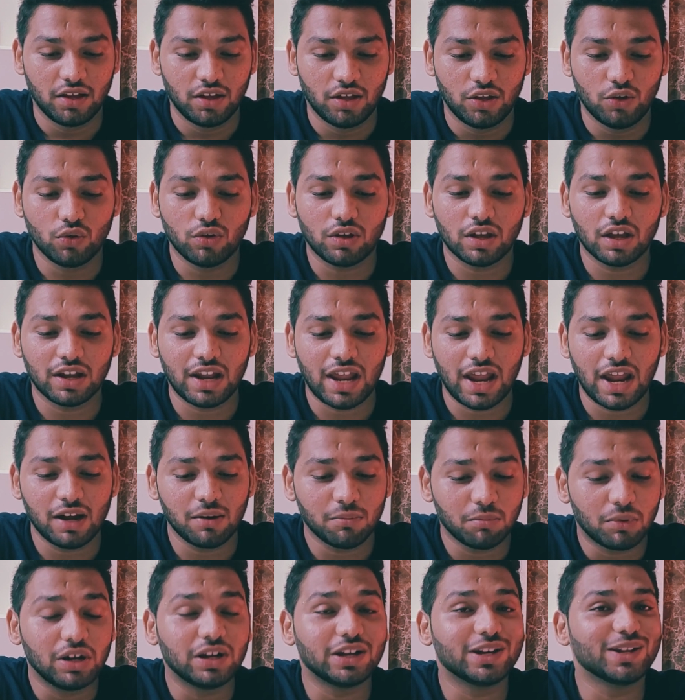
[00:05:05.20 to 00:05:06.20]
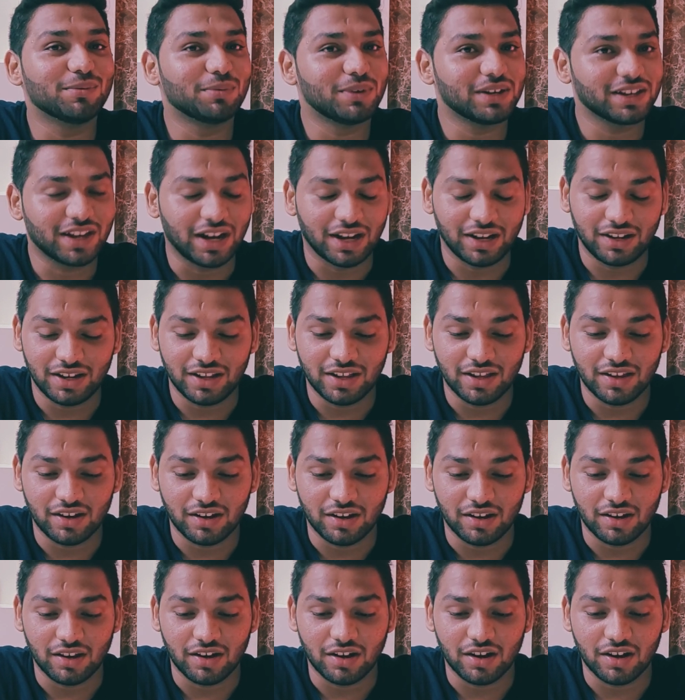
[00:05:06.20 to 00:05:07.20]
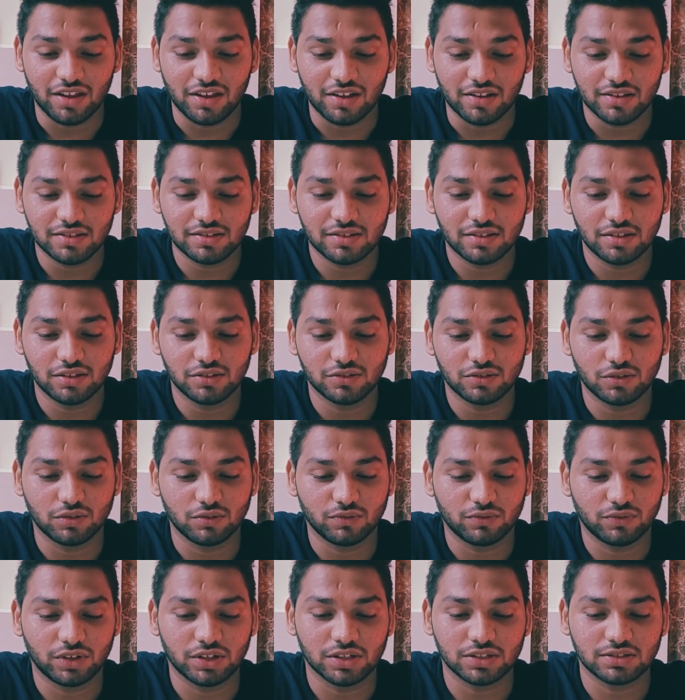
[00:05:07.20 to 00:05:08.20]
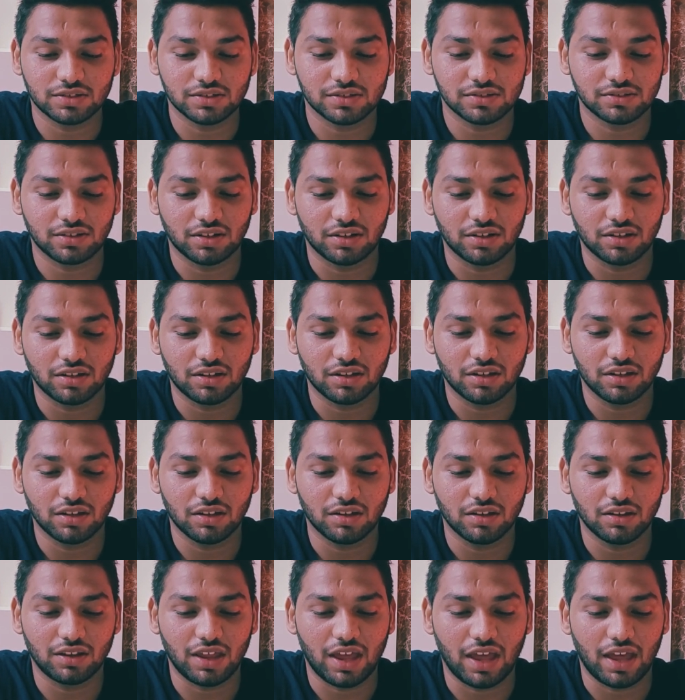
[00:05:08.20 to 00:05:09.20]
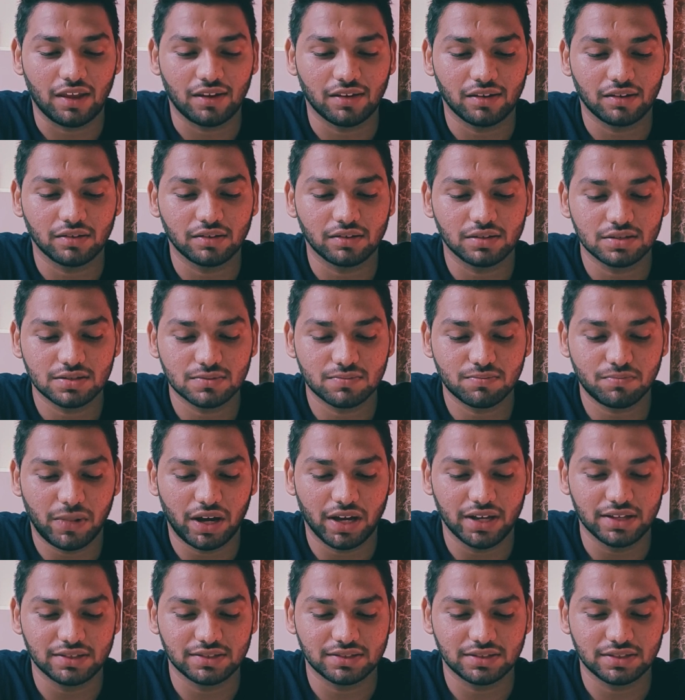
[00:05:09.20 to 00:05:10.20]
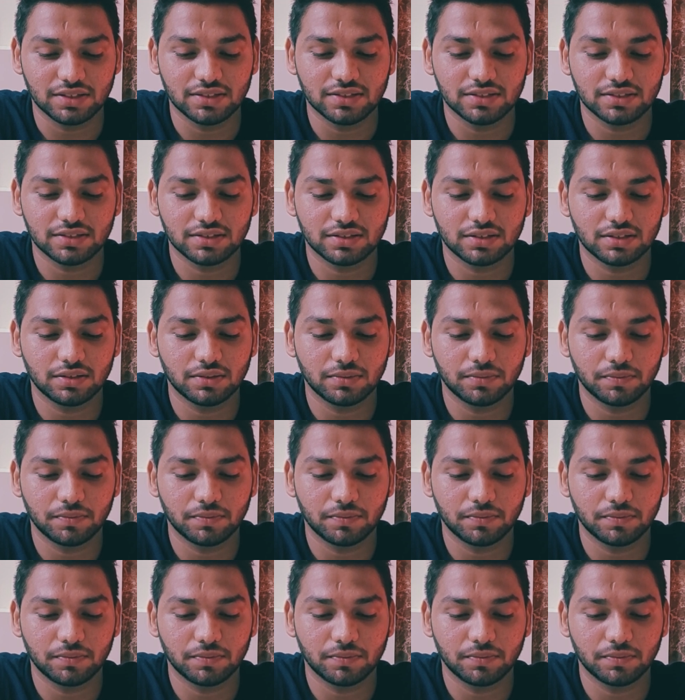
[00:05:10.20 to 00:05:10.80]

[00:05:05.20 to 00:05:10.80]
You can add multiple candy ingredients. So first is turkey, then spices,